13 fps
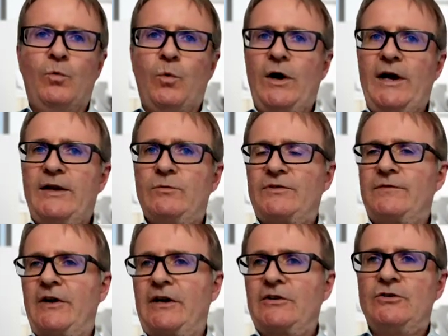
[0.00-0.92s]
Why was
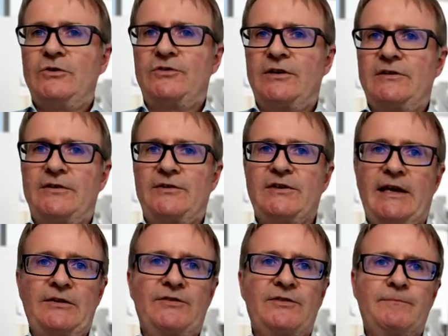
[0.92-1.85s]
FHIR used in this
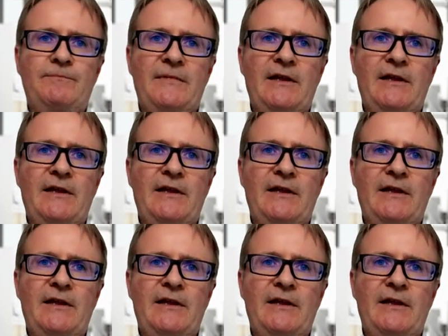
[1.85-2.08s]
case?